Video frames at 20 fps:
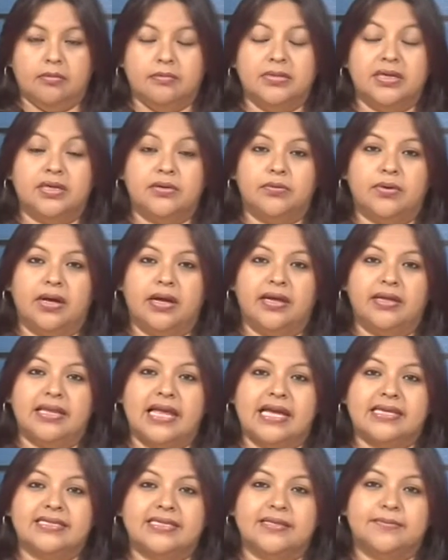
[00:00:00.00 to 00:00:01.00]
Meanwhile,
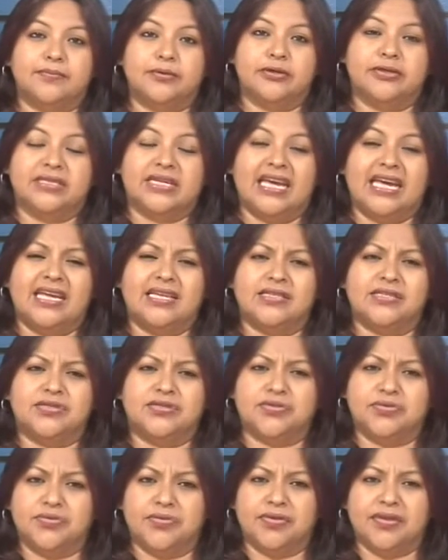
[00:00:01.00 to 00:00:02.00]
as it pertains
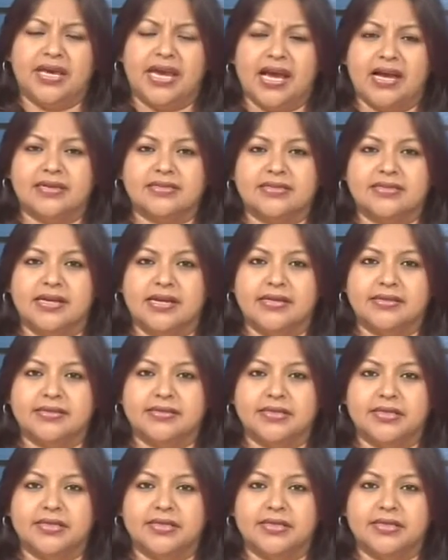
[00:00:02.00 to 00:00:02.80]
to the accident,